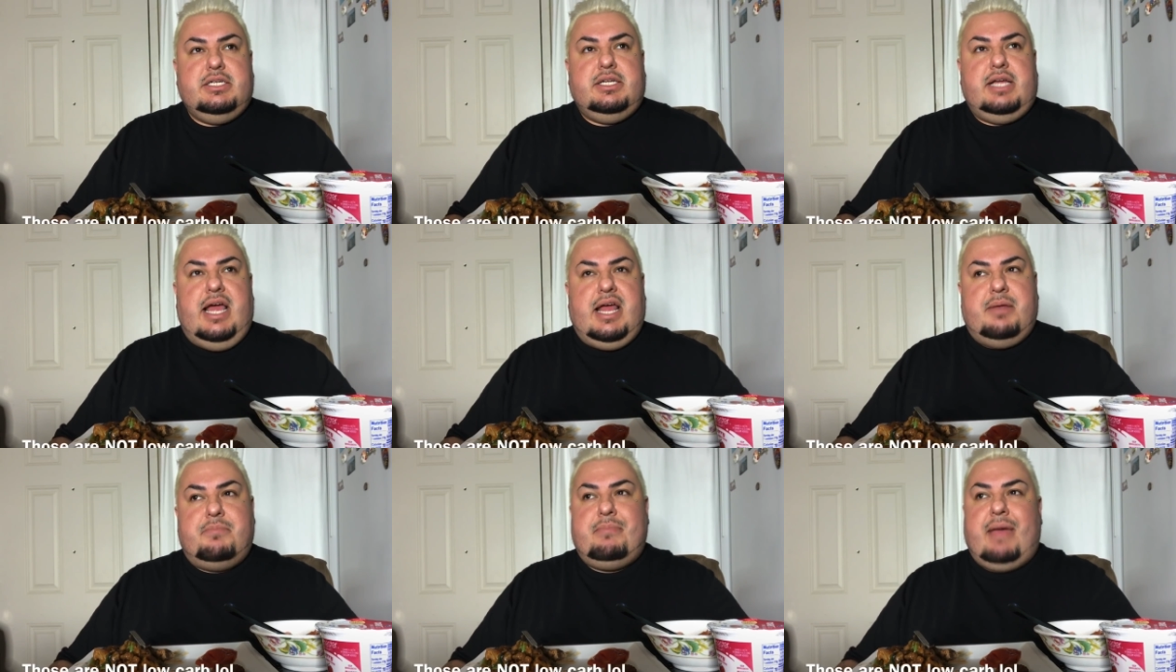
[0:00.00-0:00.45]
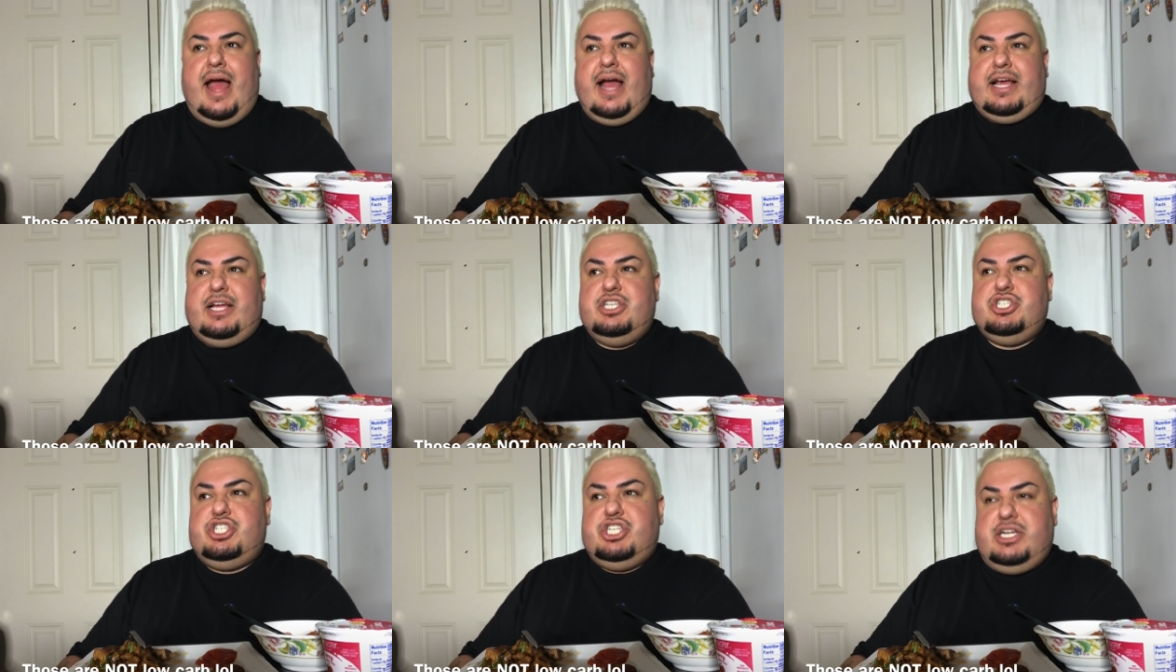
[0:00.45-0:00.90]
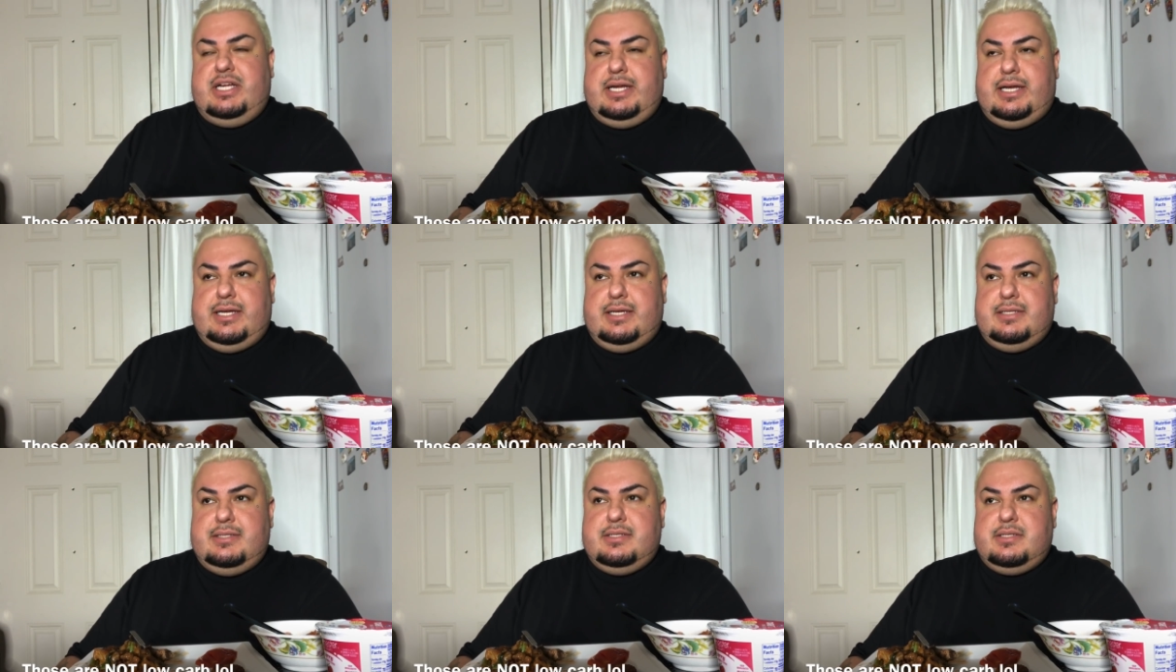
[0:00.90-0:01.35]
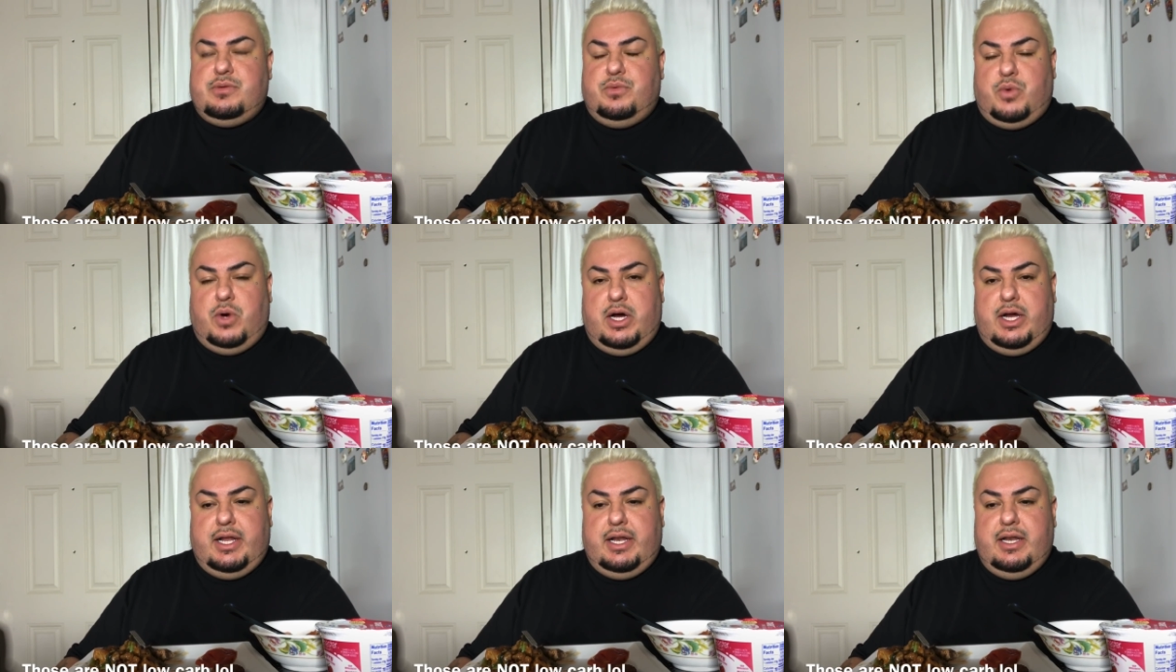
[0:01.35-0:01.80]
and mac and cheese
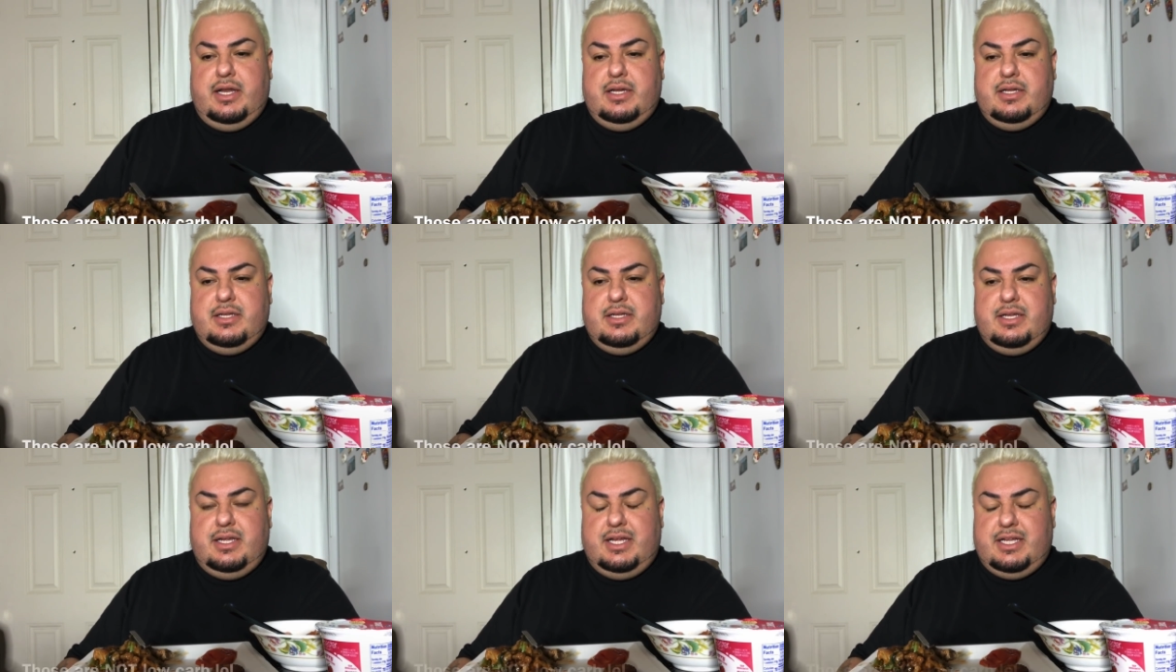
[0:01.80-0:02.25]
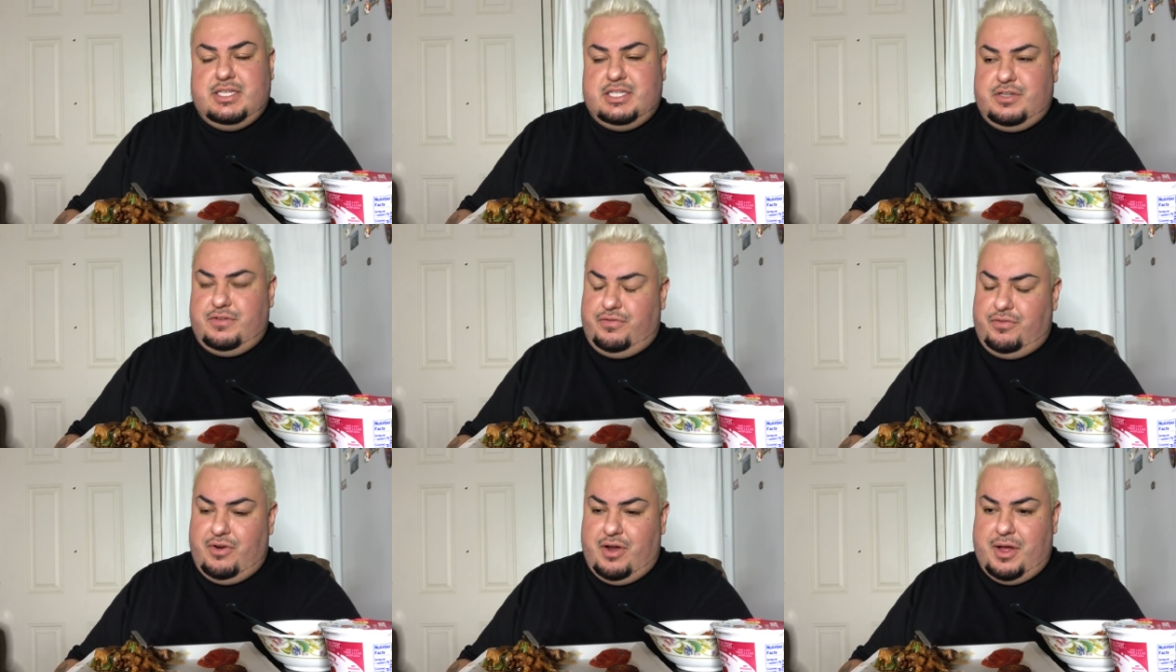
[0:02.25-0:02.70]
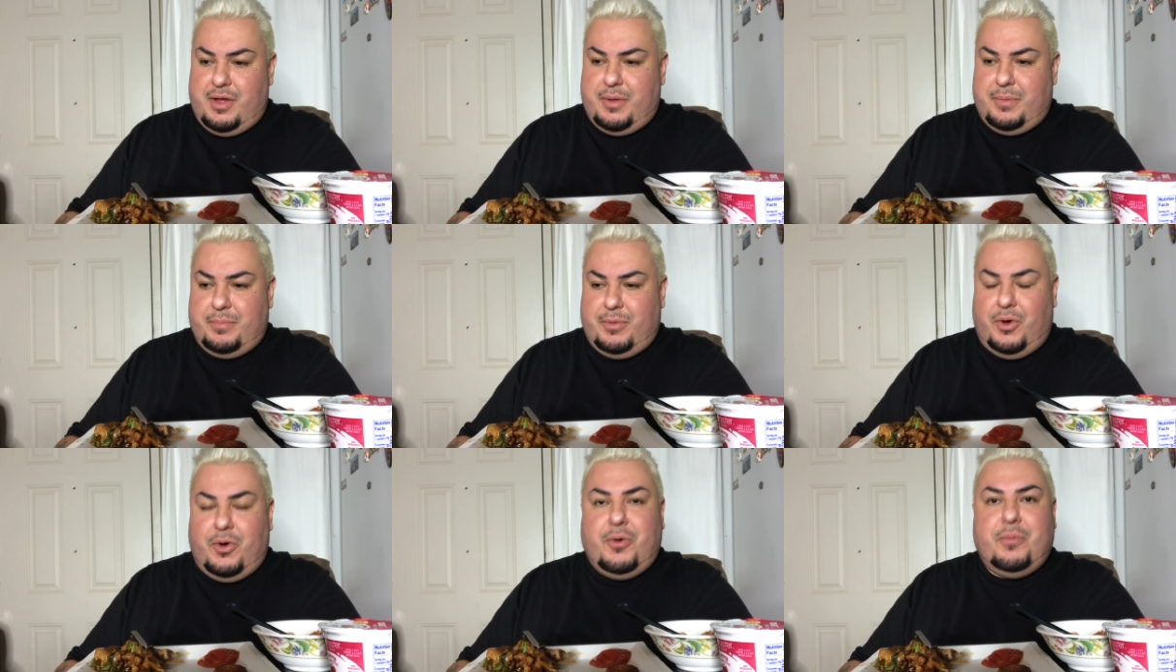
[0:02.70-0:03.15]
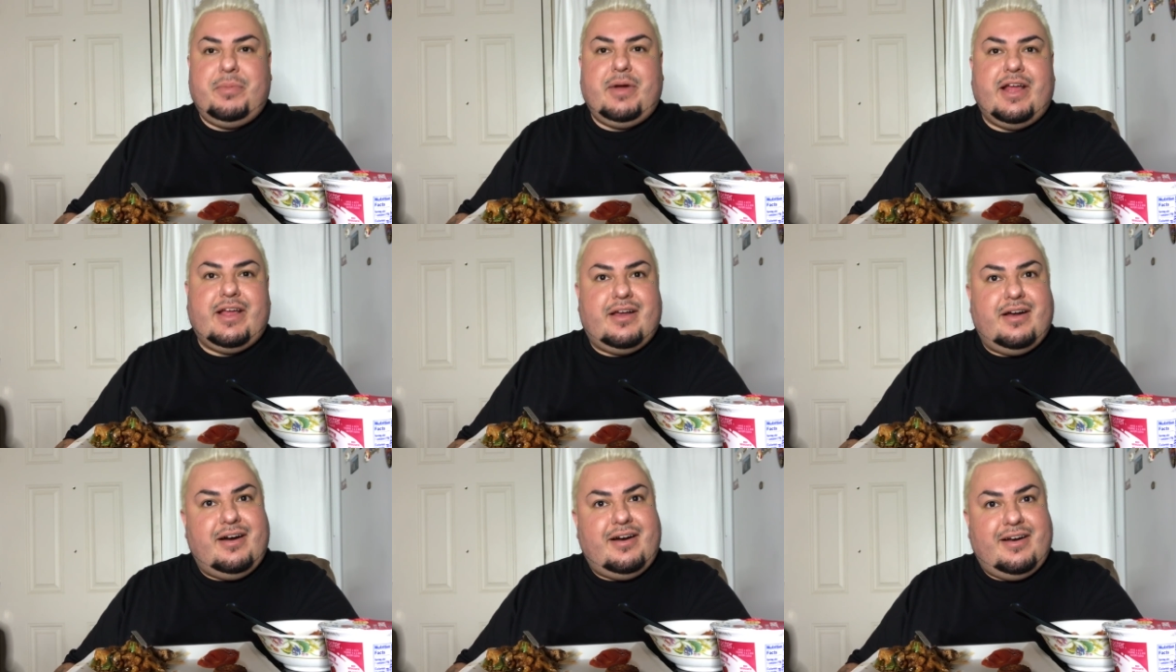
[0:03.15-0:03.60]
one. It's from, oh
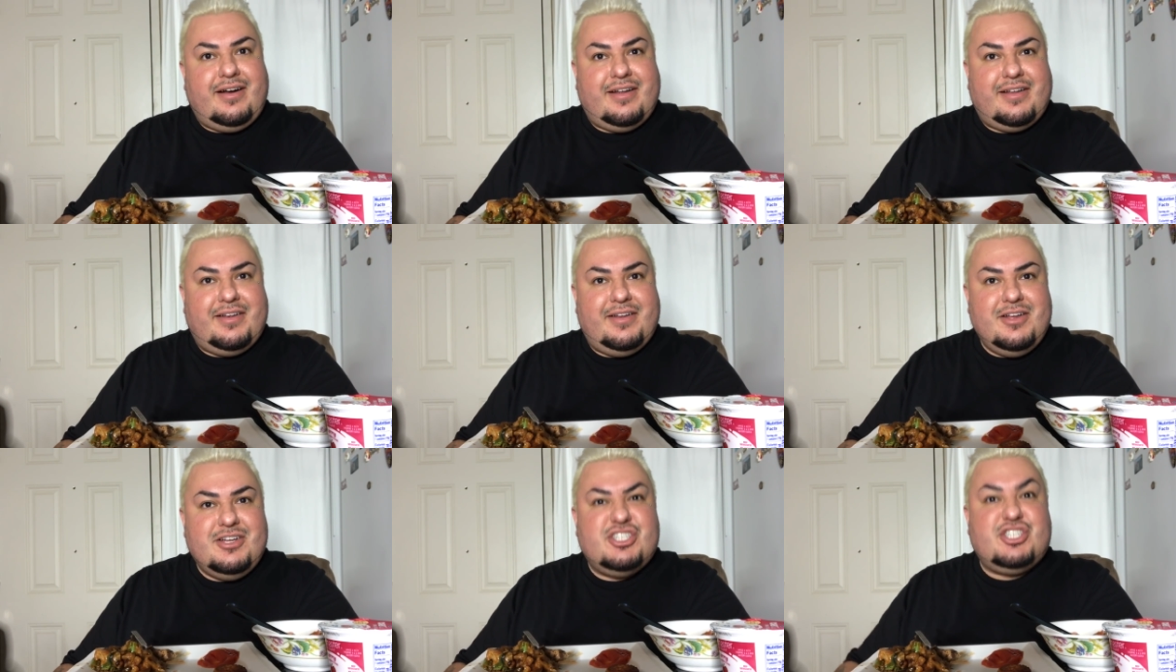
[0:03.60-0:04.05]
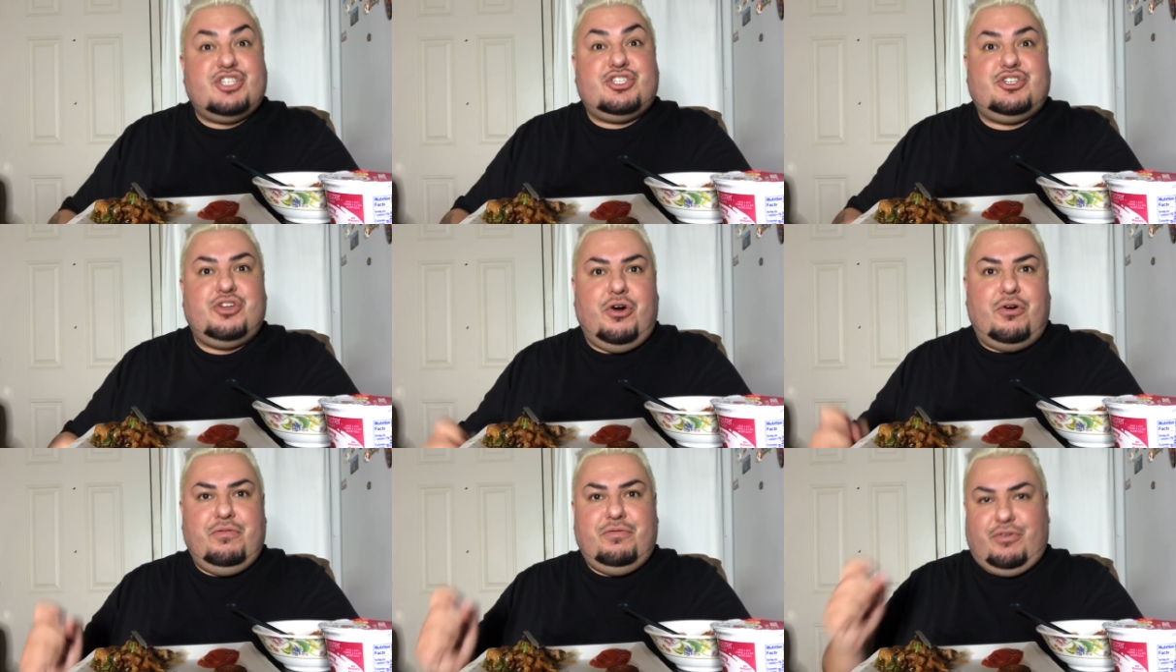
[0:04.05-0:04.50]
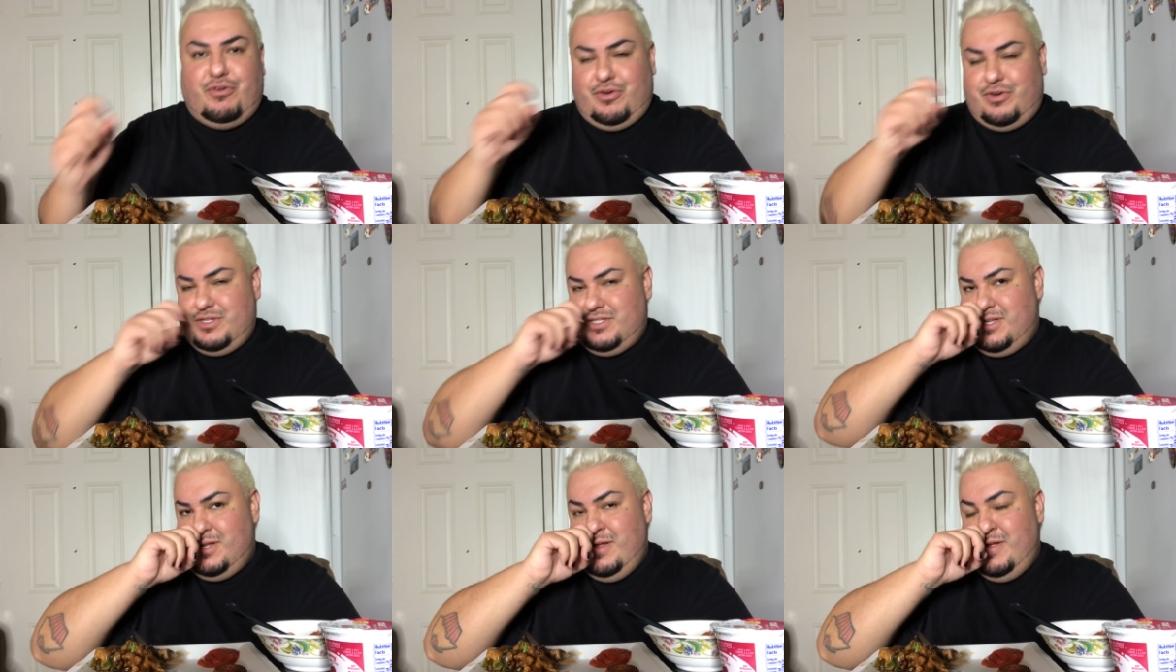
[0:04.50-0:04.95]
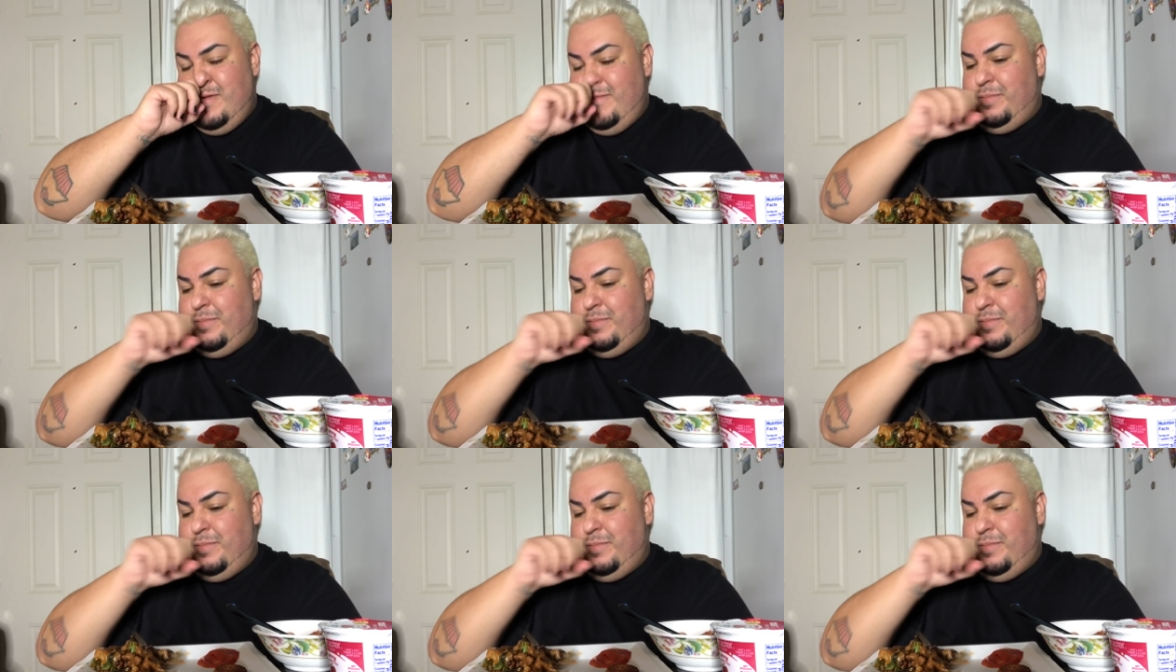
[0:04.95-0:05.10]
my God, Stouffer's.